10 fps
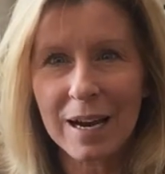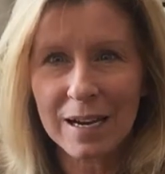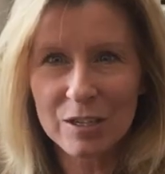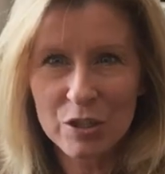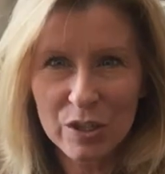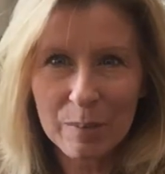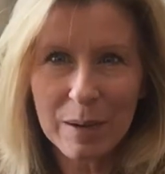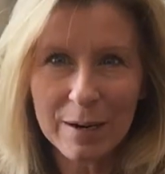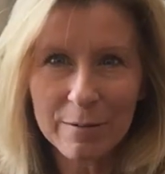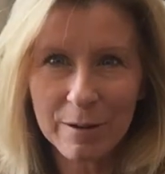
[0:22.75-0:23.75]
actually
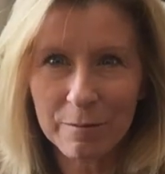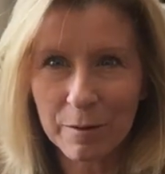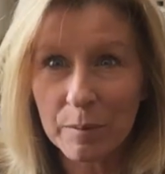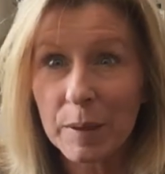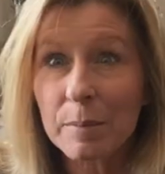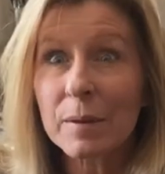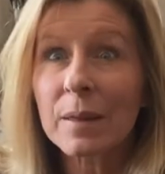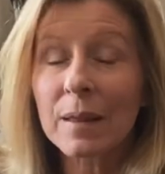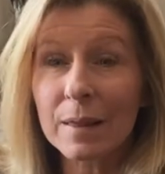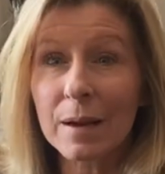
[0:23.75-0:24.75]
benefit from some of
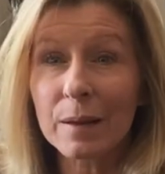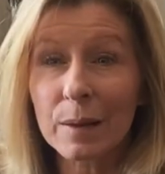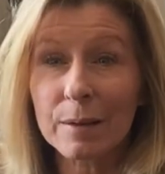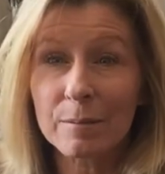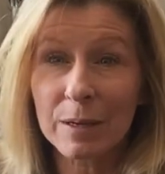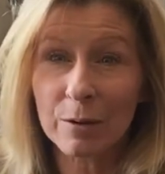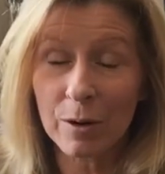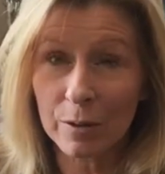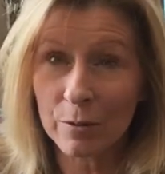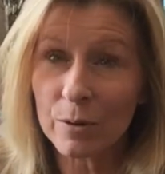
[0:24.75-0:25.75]
the thoughts that have been
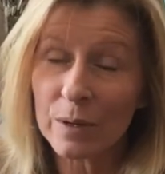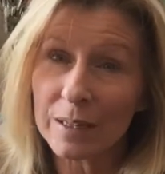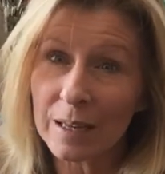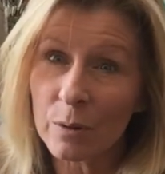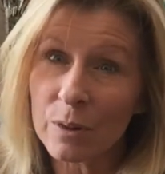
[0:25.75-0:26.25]
going through and